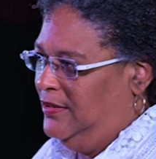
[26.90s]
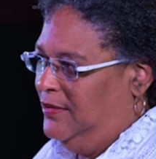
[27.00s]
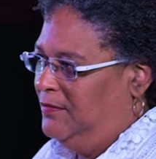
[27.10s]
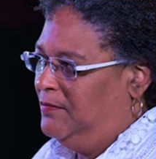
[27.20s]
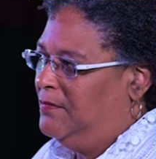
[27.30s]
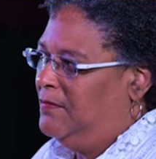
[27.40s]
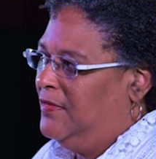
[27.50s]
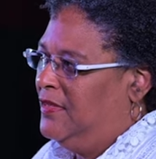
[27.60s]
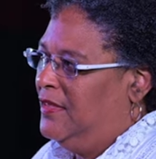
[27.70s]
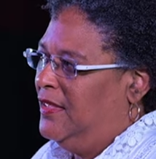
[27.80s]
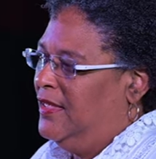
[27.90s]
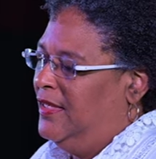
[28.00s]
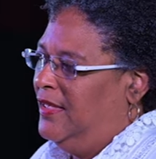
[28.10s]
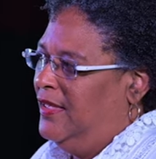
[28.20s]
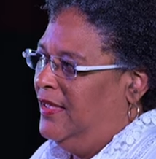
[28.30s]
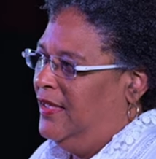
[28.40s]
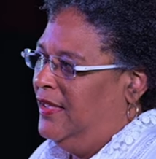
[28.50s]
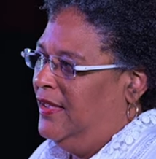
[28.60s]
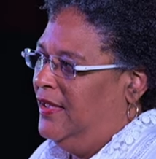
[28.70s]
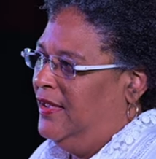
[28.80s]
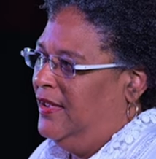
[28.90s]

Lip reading: Nobody speaks.